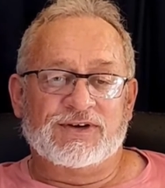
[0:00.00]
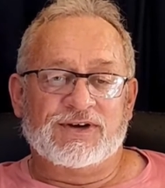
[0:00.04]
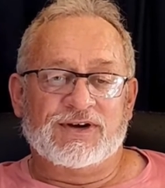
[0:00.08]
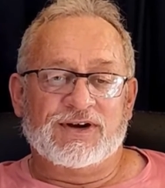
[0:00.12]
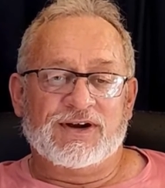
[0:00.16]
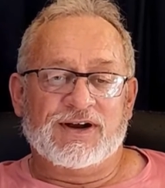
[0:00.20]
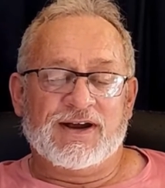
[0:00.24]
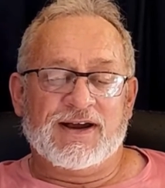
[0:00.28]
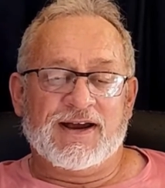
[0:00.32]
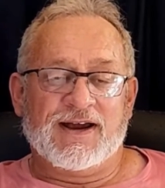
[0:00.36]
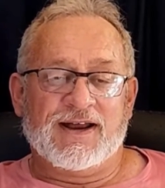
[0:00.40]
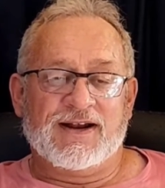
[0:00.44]

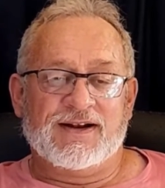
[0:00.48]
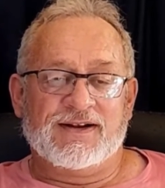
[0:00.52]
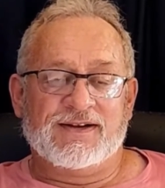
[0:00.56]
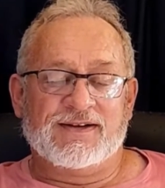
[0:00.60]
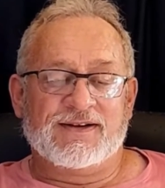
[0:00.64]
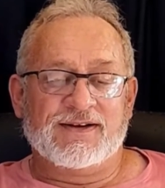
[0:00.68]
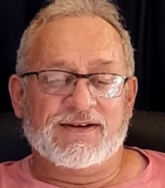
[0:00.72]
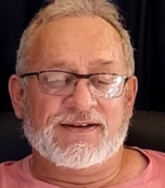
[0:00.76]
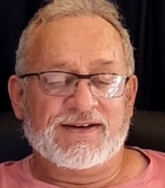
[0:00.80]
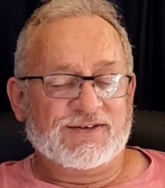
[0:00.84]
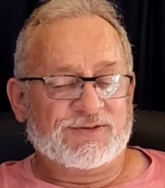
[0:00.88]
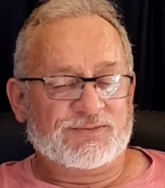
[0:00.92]

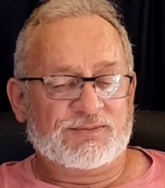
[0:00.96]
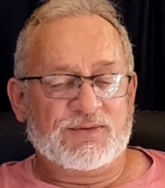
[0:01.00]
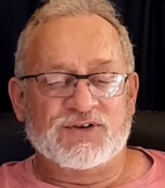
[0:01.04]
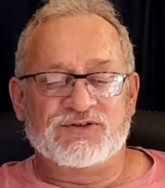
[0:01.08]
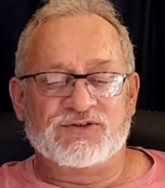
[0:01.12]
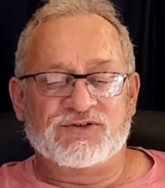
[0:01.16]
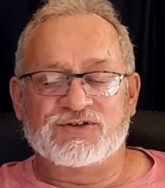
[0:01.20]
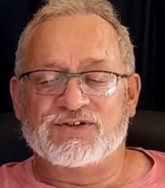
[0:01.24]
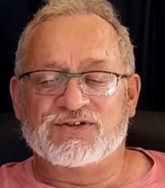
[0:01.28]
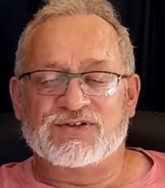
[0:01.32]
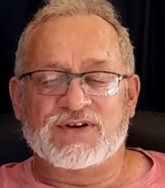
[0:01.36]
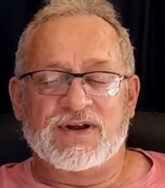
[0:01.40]
And
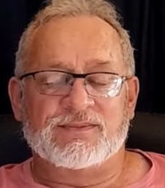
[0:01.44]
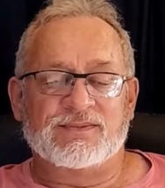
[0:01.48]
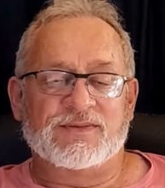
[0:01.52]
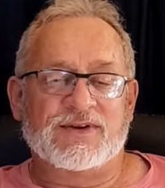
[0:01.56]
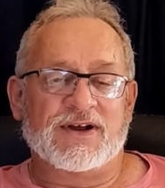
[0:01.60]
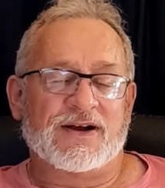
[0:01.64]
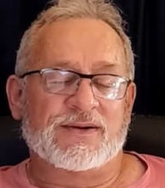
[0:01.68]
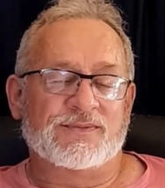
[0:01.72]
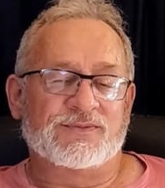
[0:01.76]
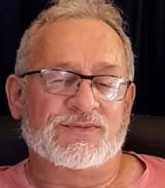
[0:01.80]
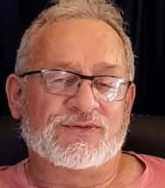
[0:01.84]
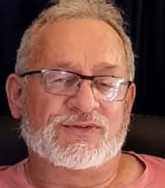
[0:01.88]
especially
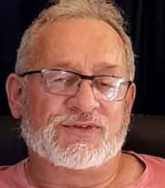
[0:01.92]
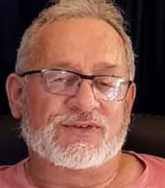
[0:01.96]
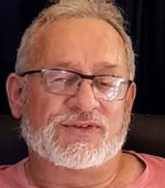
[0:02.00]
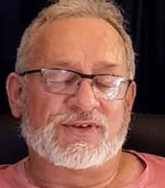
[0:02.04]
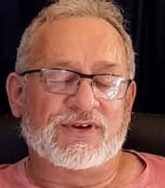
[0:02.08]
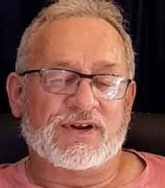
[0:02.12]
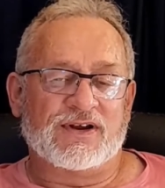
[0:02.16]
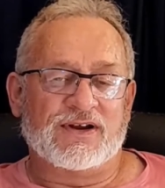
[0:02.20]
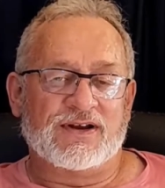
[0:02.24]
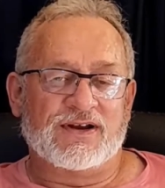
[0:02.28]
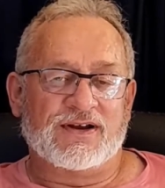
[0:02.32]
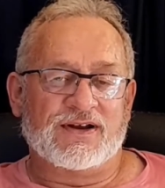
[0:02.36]
sometimes
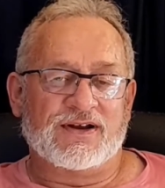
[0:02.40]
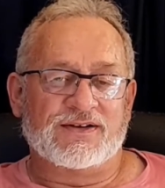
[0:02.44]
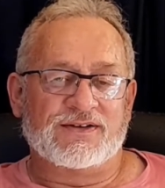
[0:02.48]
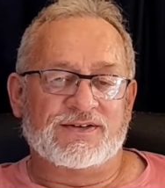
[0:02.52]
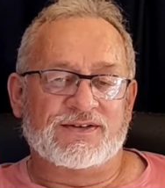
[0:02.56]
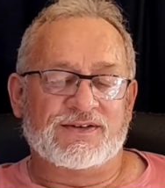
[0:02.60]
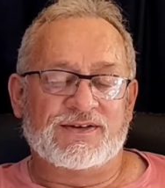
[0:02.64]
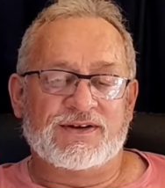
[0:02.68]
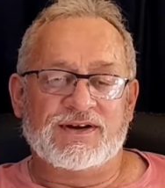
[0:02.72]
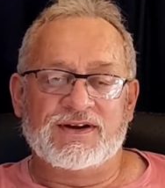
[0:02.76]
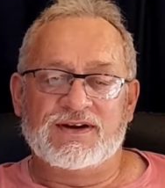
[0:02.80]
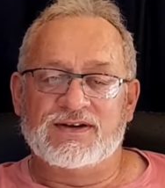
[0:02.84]

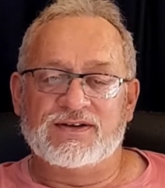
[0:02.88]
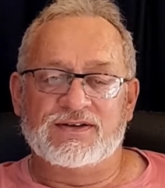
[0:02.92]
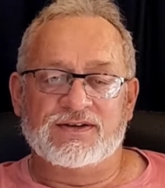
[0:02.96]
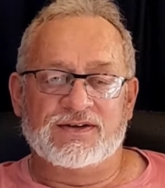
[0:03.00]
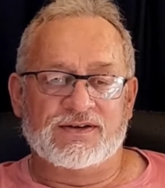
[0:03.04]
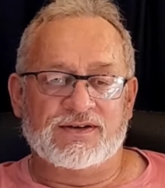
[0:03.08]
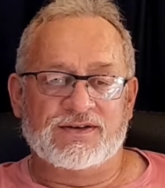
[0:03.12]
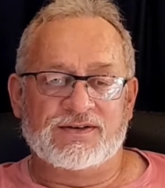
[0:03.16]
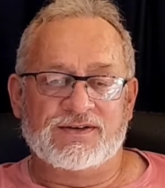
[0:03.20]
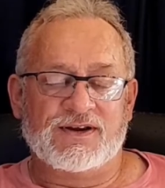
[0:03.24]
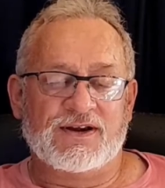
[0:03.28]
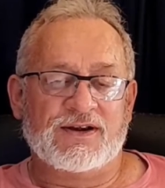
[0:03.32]

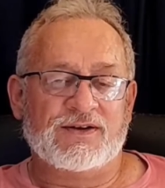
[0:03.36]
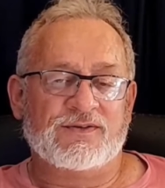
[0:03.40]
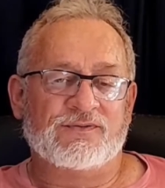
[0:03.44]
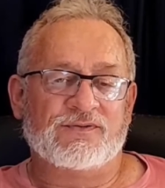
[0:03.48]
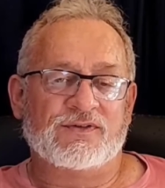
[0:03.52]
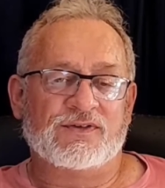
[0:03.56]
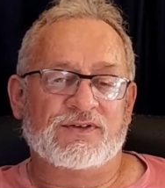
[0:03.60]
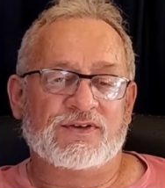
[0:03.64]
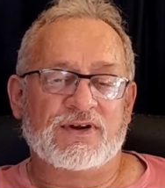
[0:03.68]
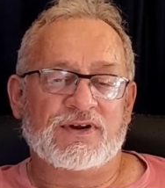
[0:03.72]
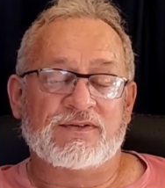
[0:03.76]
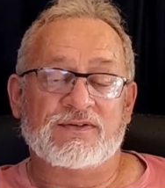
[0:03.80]
Dean
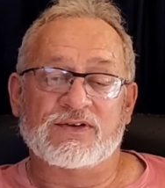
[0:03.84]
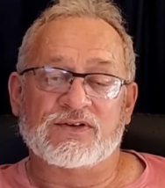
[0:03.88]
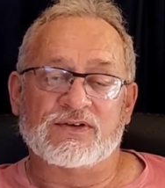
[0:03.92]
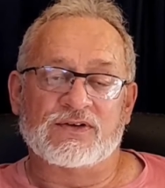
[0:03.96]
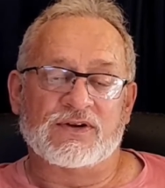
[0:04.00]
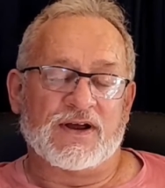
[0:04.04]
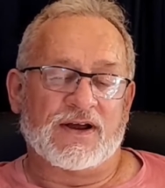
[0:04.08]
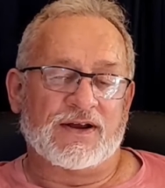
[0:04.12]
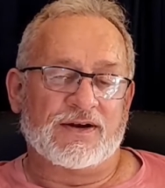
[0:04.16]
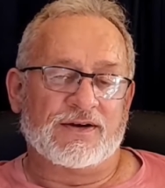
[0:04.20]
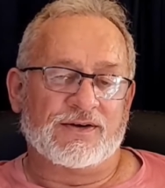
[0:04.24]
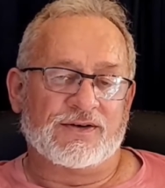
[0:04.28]

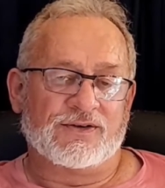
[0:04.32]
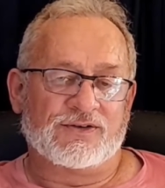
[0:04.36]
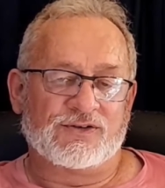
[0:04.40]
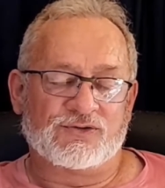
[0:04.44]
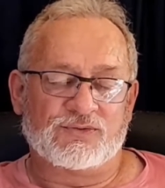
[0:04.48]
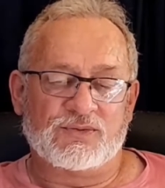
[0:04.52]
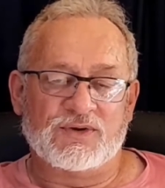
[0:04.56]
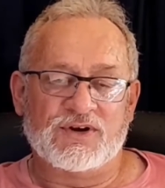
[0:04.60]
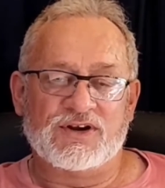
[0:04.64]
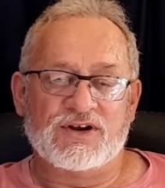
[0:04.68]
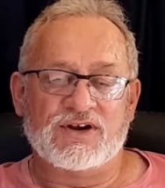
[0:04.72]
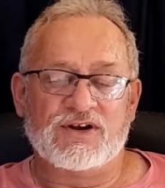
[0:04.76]
TV and
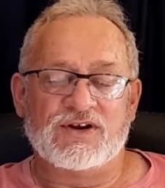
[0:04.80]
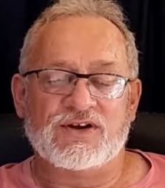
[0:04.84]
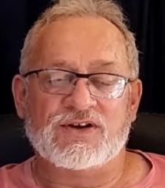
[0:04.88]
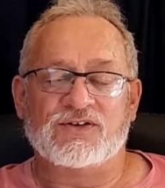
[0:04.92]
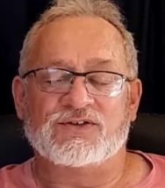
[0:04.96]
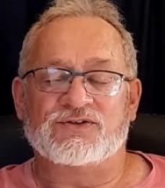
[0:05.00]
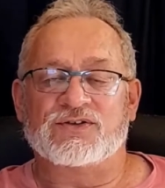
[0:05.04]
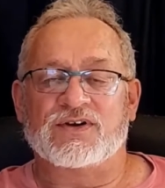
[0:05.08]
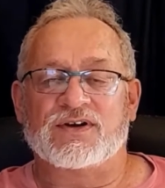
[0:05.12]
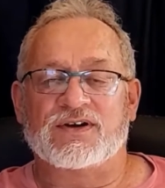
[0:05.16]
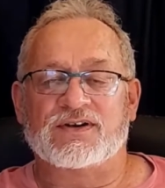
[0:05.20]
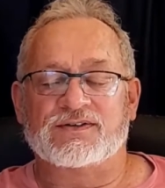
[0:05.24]

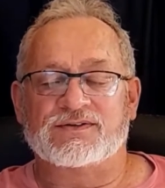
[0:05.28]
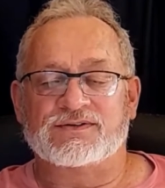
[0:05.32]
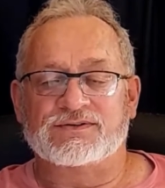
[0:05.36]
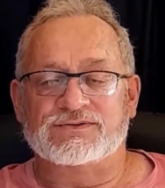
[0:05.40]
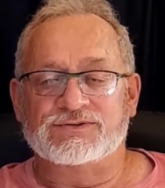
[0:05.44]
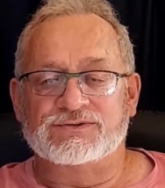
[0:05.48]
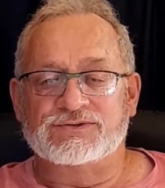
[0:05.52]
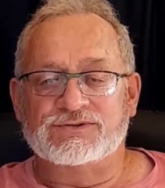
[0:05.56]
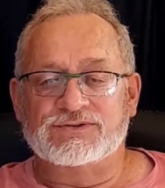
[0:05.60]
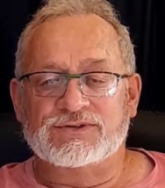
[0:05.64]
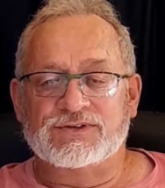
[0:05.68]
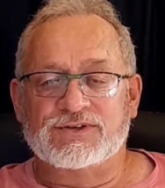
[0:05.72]
Swedish and
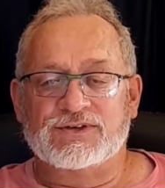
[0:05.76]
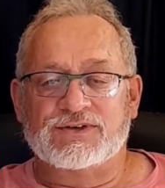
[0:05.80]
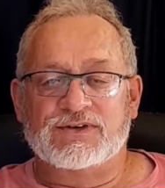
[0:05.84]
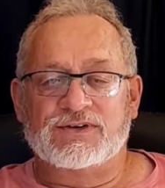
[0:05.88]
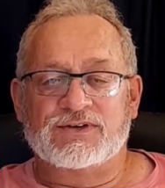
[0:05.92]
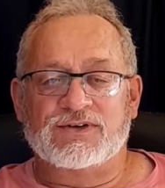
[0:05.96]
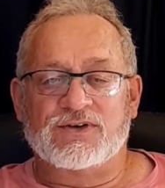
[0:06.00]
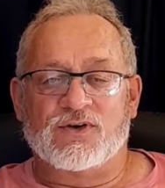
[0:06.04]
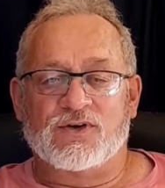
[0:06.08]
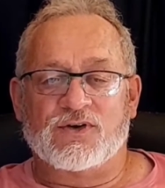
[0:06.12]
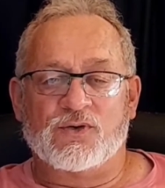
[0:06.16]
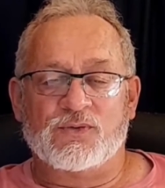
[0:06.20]

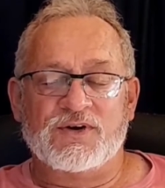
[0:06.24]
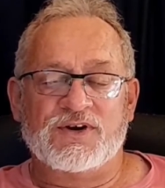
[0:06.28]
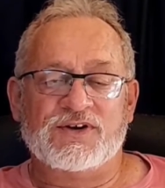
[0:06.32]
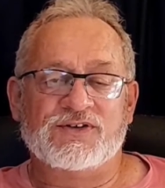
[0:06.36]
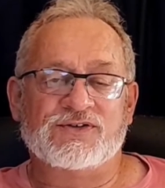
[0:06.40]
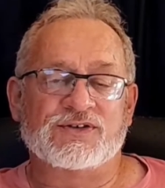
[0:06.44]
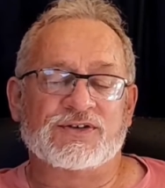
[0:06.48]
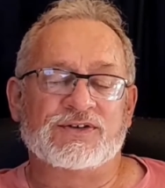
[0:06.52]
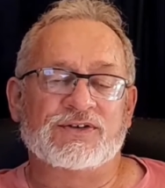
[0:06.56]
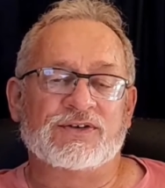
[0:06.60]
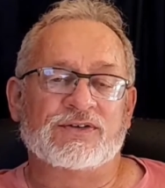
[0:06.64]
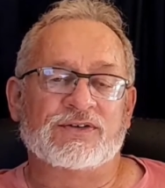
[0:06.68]

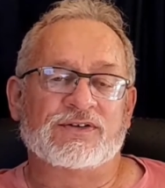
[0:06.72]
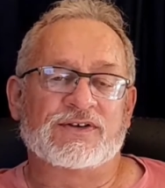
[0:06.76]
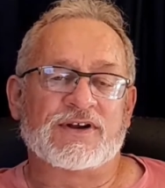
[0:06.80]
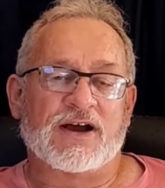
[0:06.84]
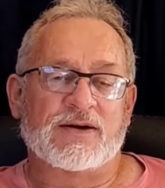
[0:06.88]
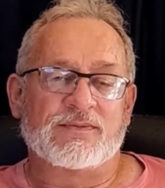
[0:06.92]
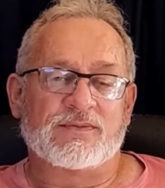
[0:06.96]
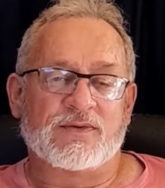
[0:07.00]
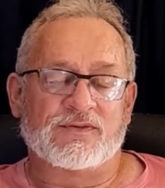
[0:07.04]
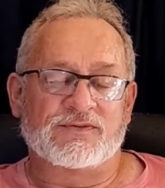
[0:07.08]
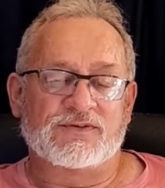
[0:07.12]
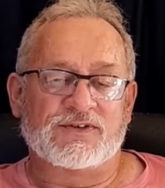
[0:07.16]
Norwegian type
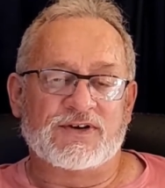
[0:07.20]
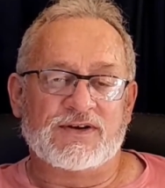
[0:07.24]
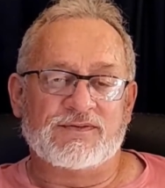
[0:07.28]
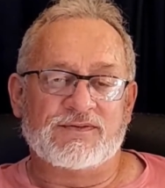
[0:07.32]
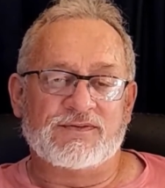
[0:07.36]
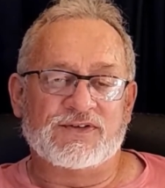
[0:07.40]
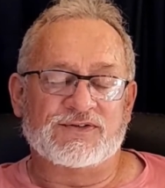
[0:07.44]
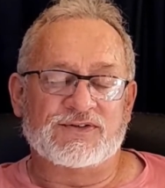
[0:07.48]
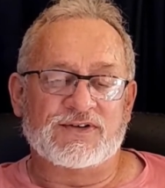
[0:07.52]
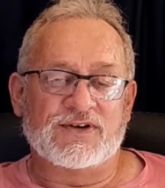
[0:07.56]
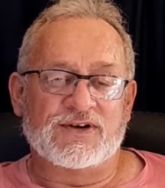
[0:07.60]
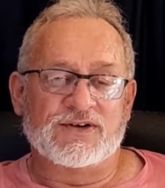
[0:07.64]
of TV
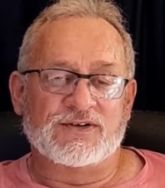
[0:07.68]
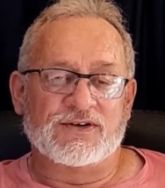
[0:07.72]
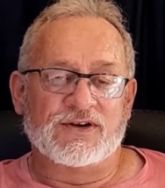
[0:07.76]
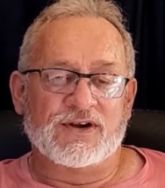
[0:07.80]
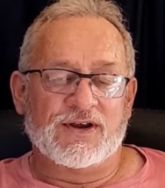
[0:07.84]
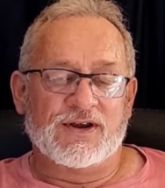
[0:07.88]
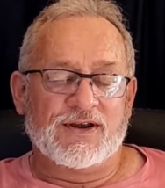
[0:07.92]
series.